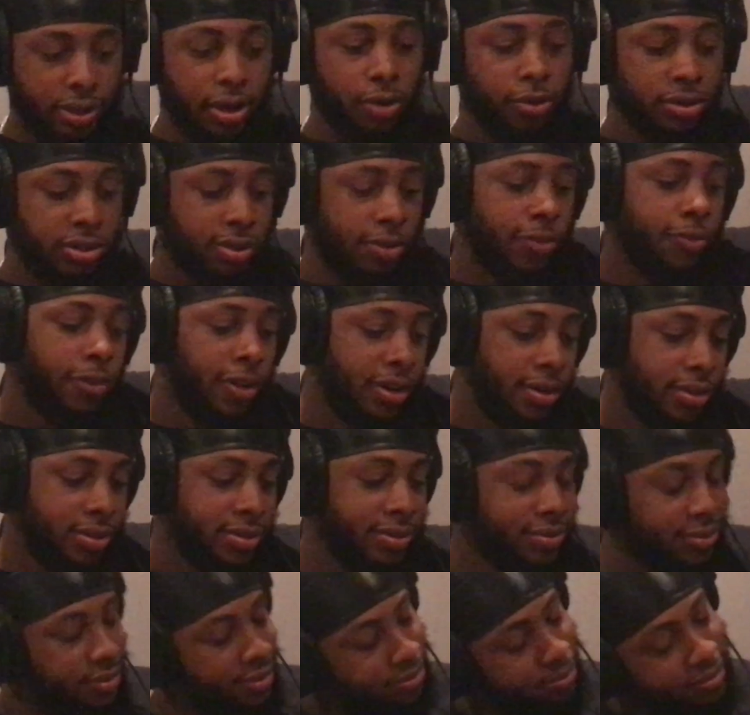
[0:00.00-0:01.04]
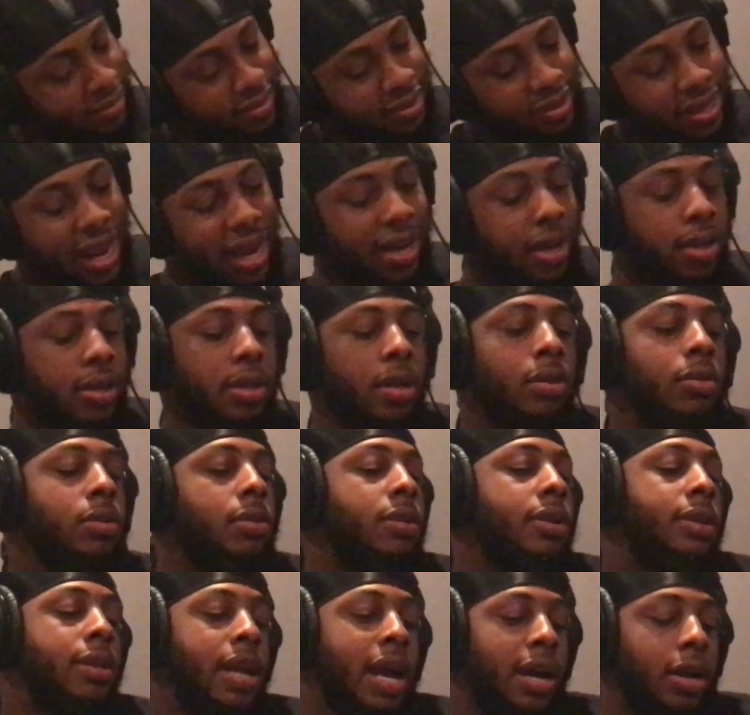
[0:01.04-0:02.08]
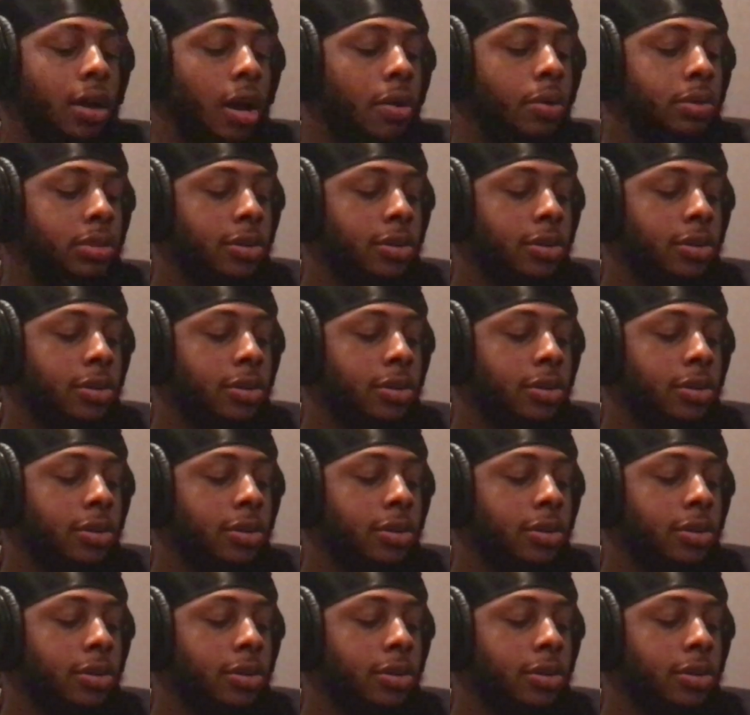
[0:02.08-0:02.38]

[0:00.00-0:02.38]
go with your first, not go